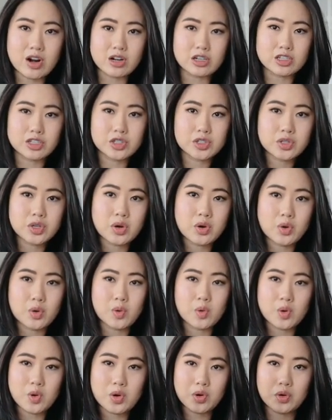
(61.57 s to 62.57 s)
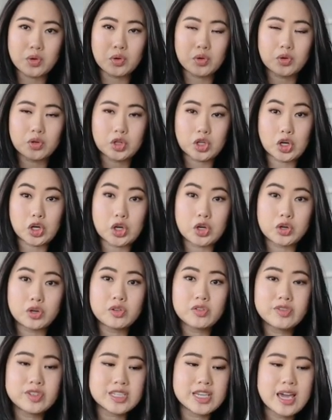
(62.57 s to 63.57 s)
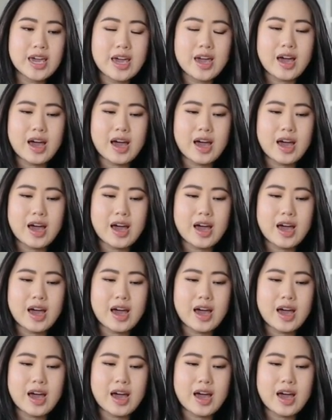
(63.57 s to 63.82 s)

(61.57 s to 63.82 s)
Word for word: are so curved,